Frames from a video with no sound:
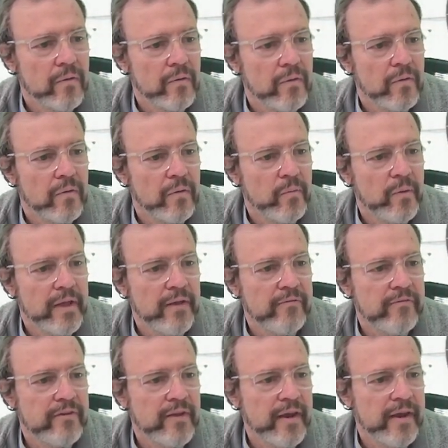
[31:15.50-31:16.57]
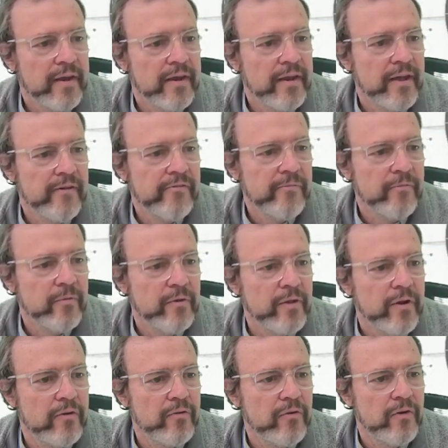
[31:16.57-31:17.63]
we have done enough with
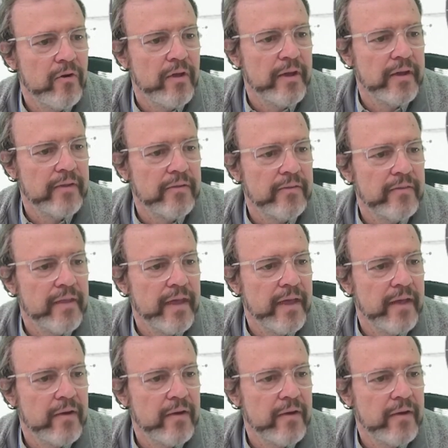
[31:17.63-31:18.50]
our drawings that